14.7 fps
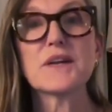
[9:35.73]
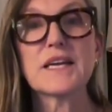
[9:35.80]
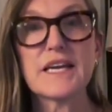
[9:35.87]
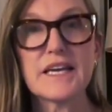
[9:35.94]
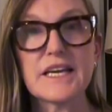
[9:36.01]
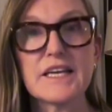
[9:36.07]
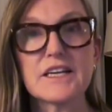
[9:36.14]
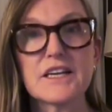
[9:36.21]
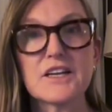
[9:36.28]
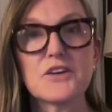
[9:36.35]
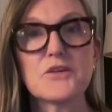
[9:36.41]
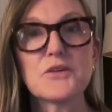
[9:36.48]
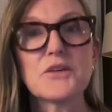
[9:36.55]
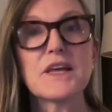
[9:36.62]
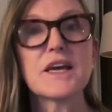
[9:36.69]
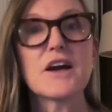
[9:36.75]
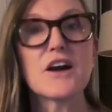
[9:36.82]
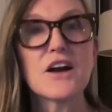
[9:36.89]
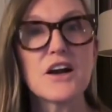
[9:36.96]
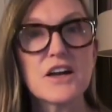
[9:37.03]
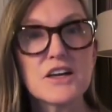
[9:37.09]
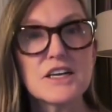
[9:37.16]
bringing in and who they
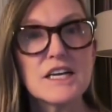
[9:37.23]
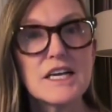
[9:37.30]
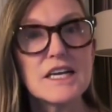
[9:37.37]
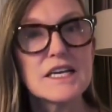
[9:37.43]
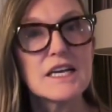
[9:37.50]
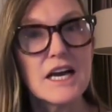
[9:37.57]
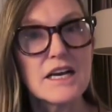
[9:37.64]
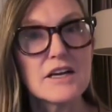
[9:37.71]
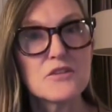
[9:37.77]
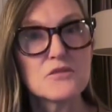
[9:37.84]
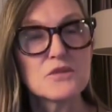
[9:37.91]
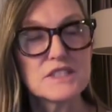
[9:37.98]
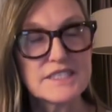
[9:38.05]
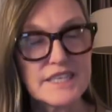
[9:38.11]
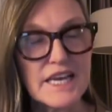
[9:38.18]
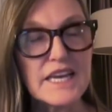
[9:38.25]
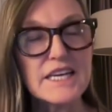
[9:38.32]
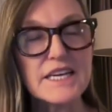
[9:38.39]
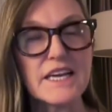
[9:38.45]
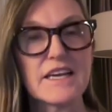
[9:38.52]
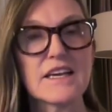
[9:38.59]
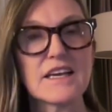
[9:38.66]
are
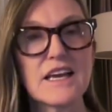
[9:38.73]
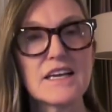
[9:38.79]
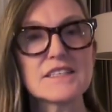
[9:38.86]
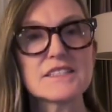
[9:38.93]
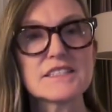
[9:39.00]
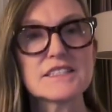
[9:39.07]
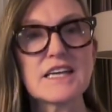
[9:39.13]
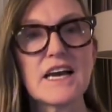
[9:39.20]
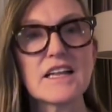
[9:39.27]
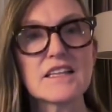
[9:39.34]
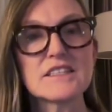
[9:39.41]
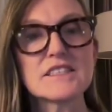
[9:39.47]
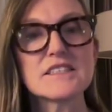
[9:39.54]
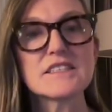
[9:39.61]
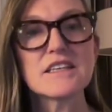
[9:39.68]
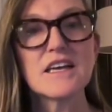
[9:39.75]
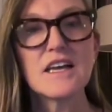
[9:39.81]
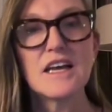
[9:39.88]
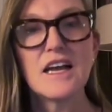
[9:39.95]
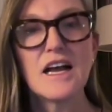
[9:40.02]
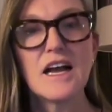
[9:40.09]
retaining as talent.